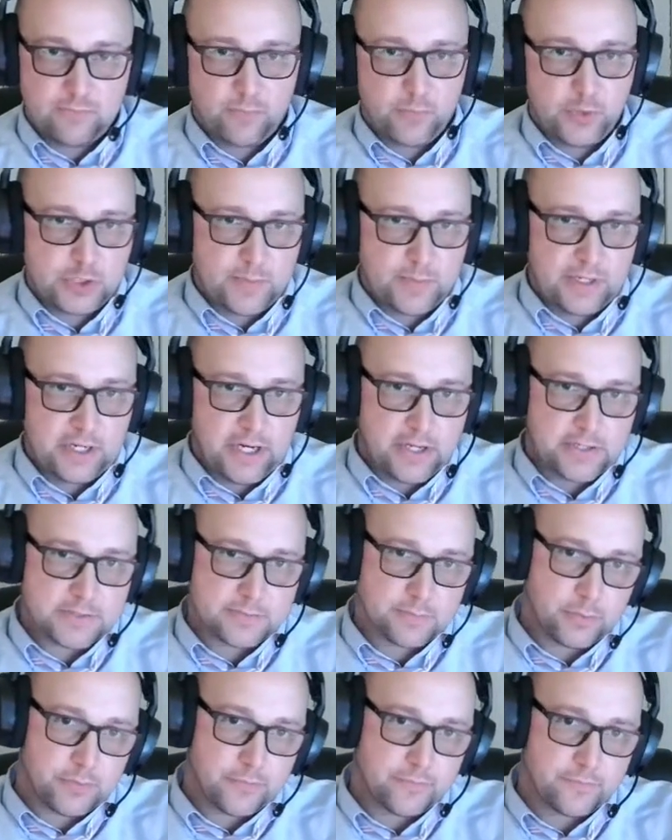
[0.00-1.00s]
to preach my
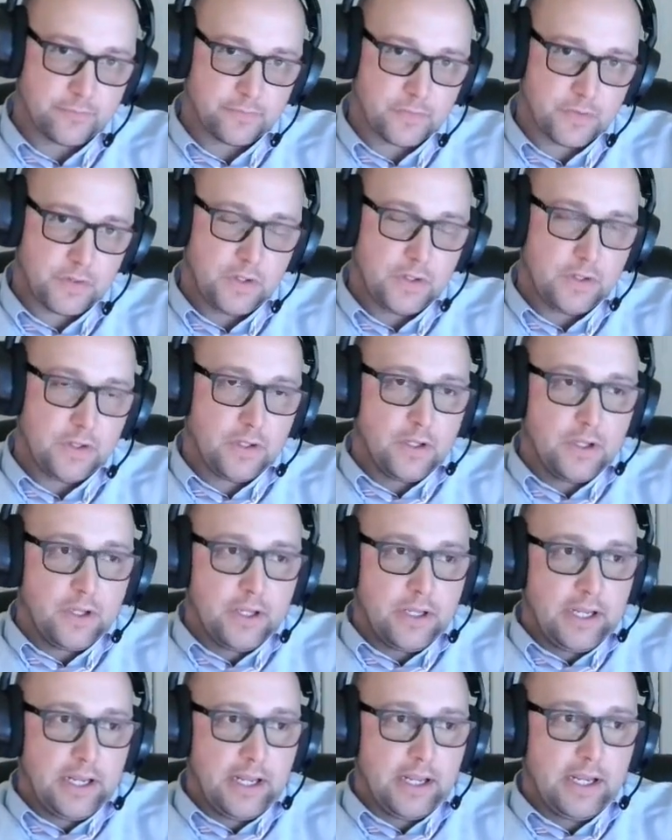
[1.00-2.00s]
gospel.
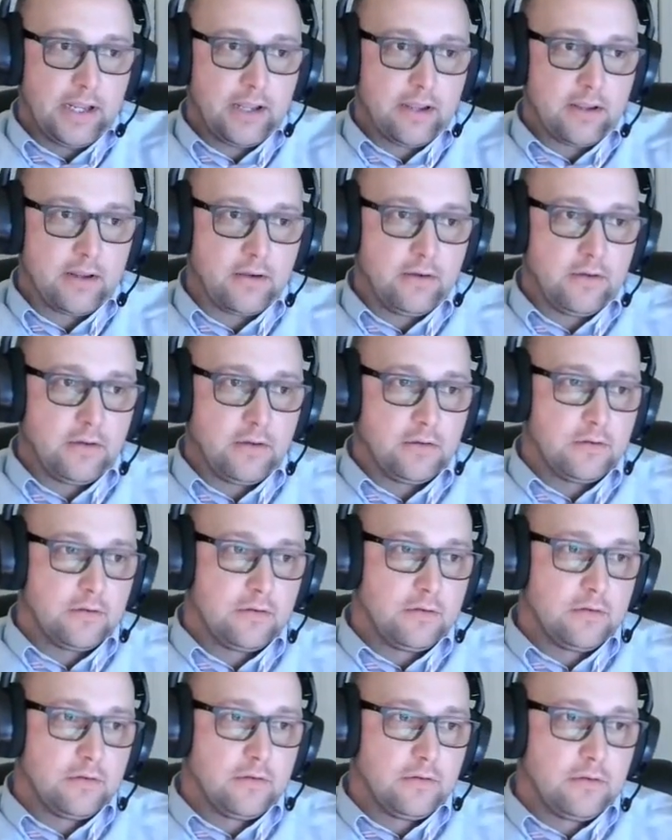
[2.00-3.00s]
And
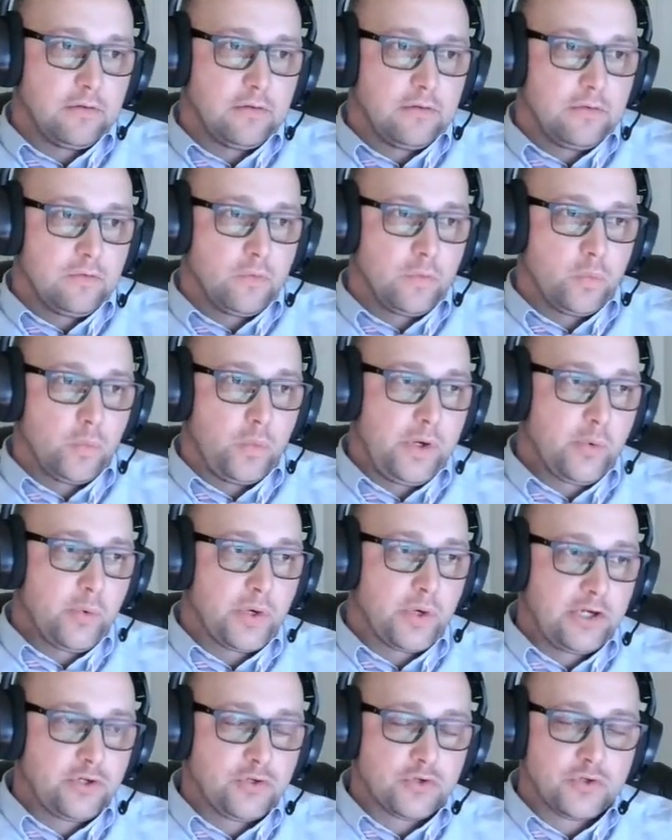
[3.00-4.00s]
we
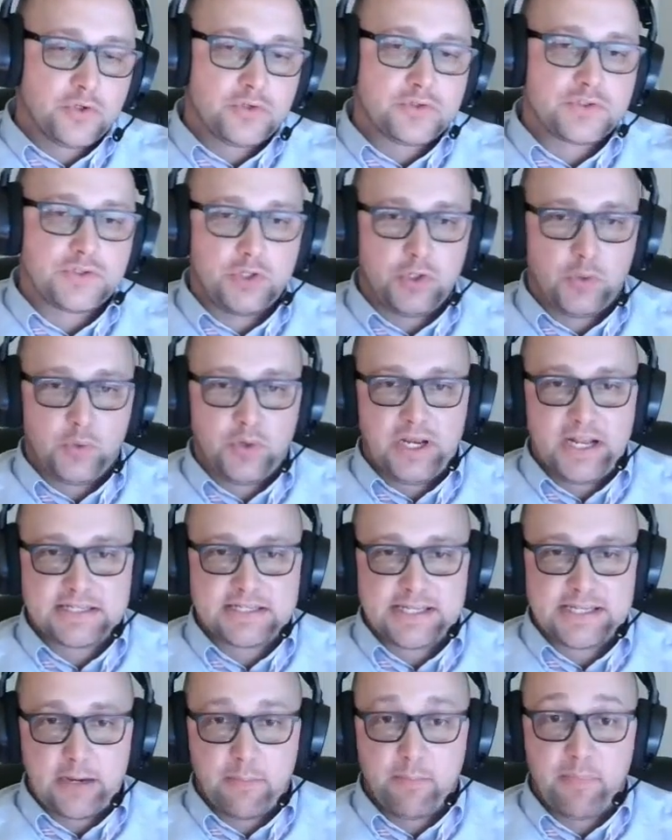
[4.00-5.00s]
were introduced to it
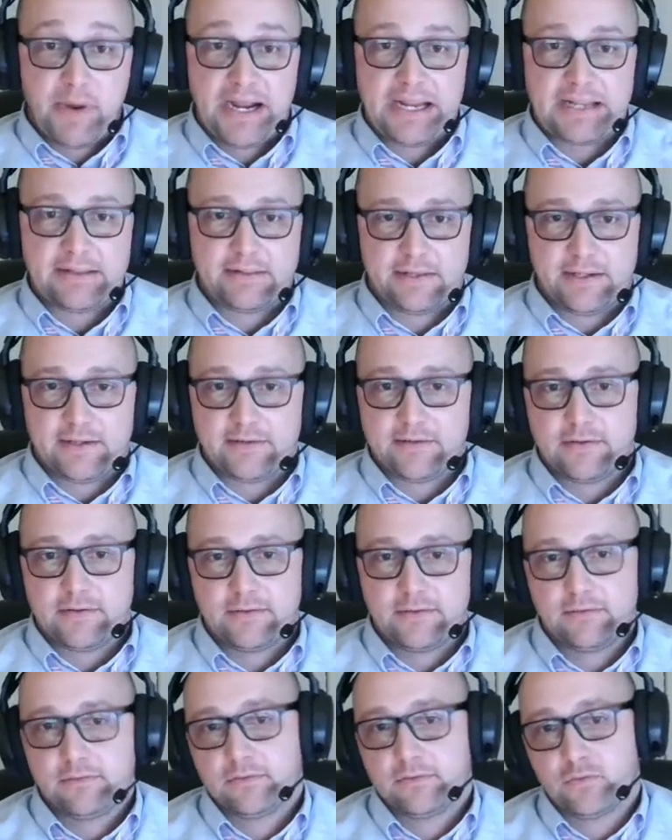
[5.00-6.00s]
as like a pilot,
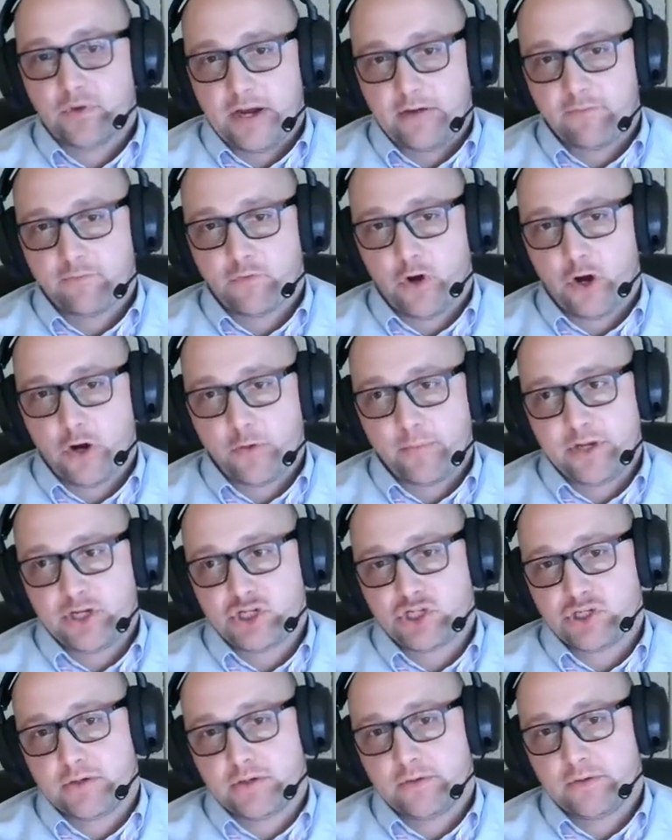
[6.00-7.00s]
right, for our
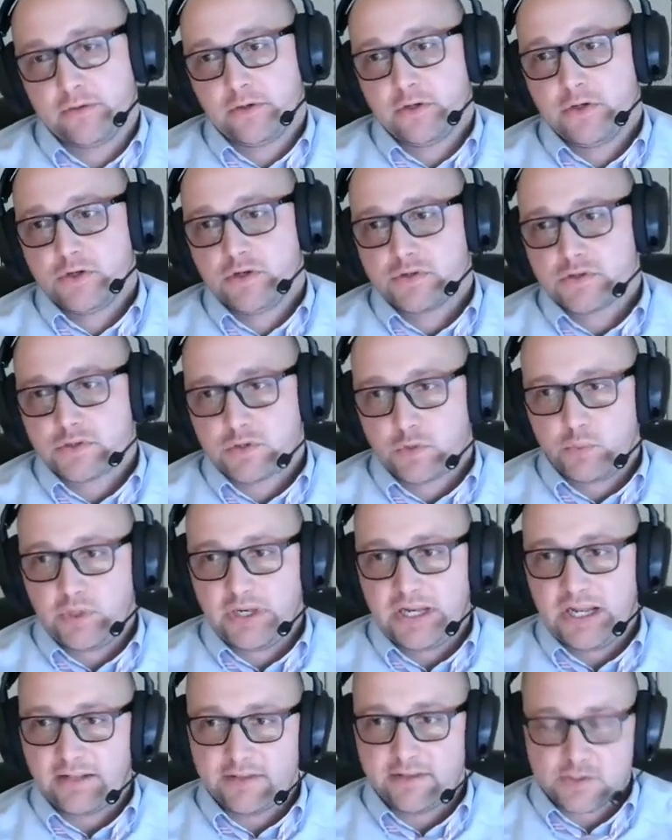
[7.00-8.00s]
mission. So
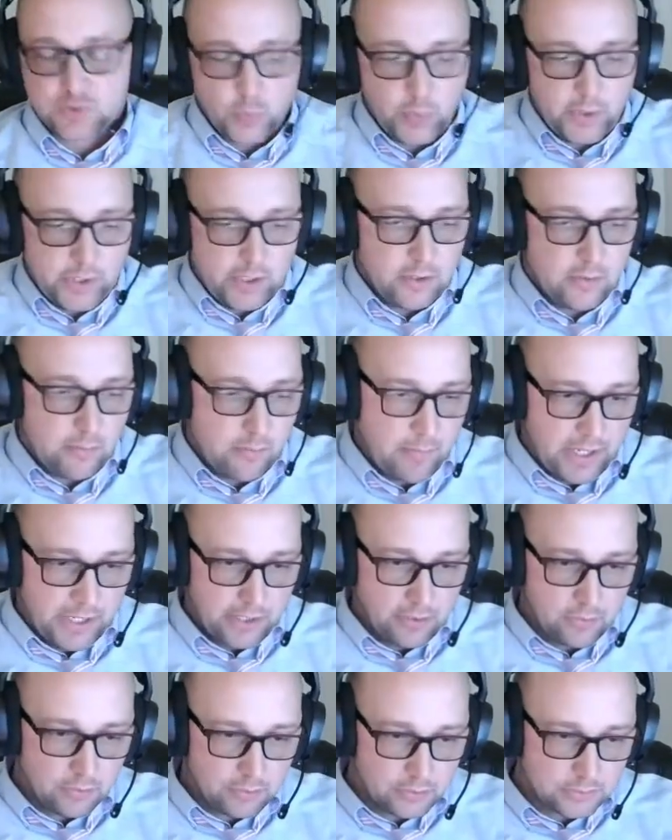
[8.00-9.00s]
we got this weird,
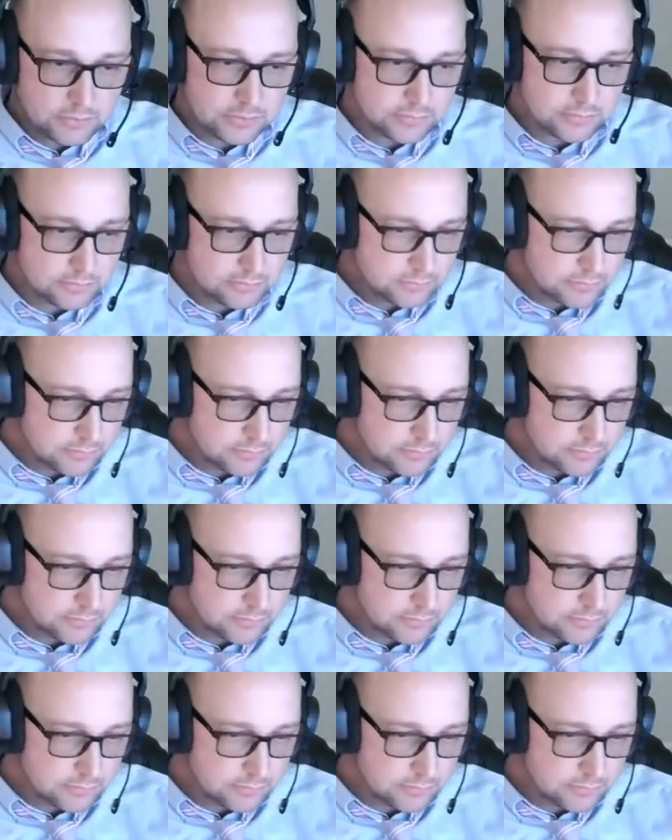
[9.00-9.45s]
mangled,